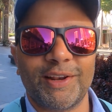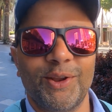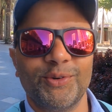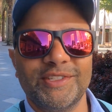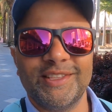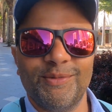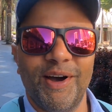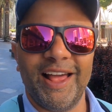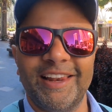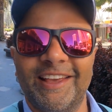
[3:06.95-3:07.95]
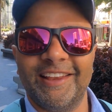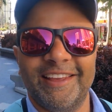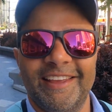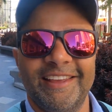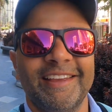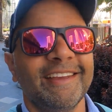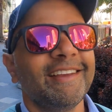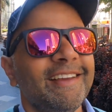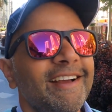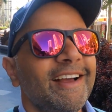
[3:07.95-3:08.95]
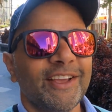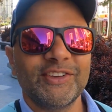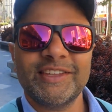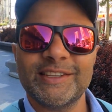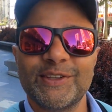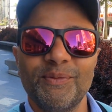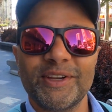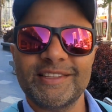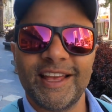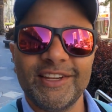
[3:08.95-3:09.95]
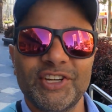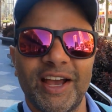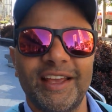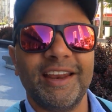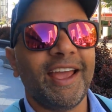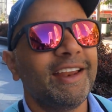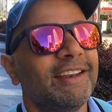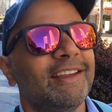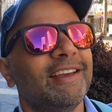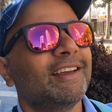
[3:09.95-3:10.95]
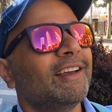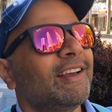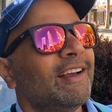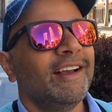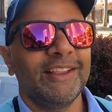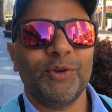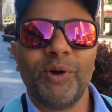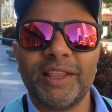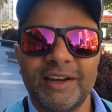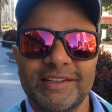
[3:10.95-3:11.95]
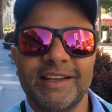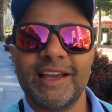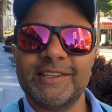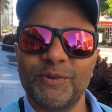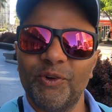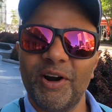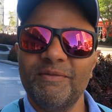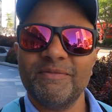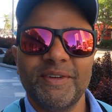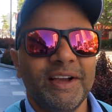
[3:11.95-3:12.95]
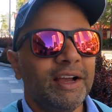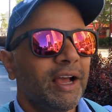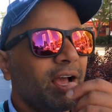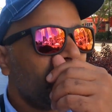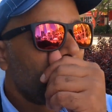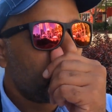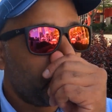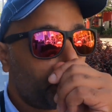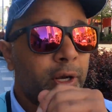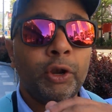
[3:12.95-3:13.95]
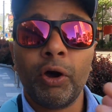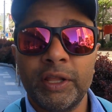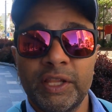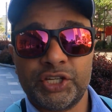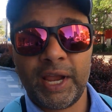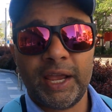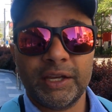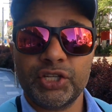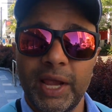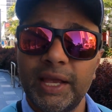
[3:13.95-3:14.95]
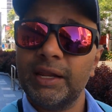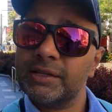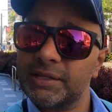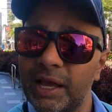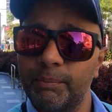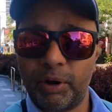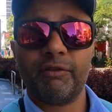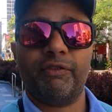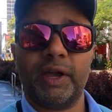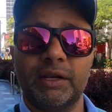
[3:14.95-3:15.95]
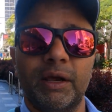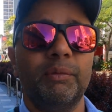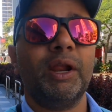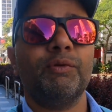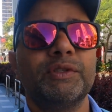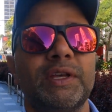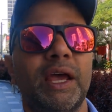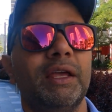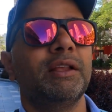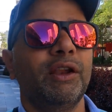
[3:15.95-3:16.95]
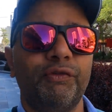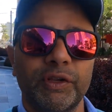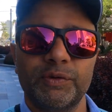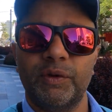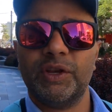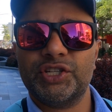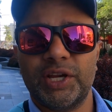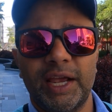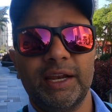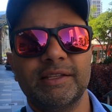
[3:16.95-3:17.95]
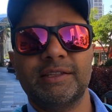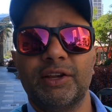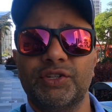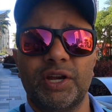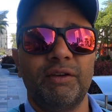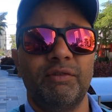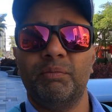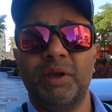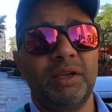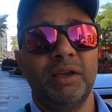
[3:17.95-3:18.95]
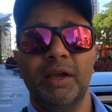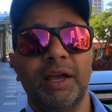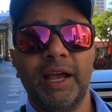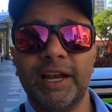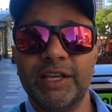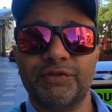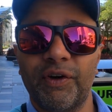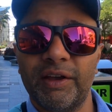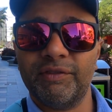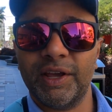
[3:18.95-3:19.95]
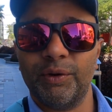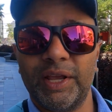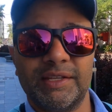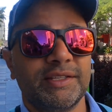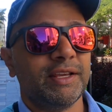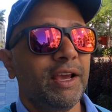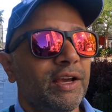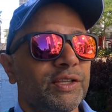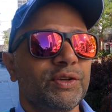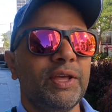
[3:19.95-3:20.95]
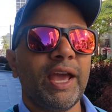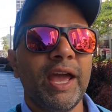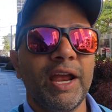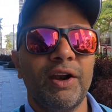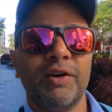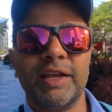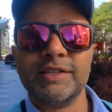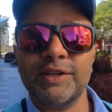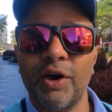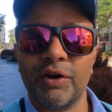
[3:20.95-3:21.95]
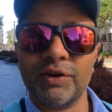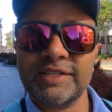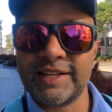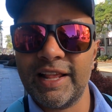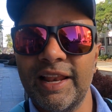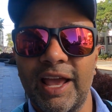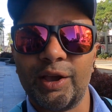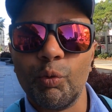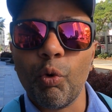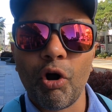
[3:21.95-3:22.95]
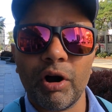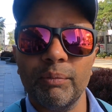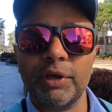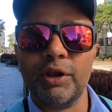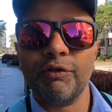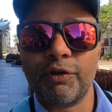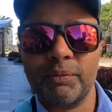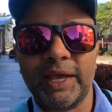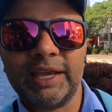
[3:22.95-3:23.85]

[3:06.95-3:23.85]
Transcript: clothes in the balcony because there's so much sunshine and the weather is nice and warm, but not in the shade. Shade is like perfect. I mean, I would say the difference between shade and sunshine would be at least 5 degrees. So the air is not still like warm, you know, from the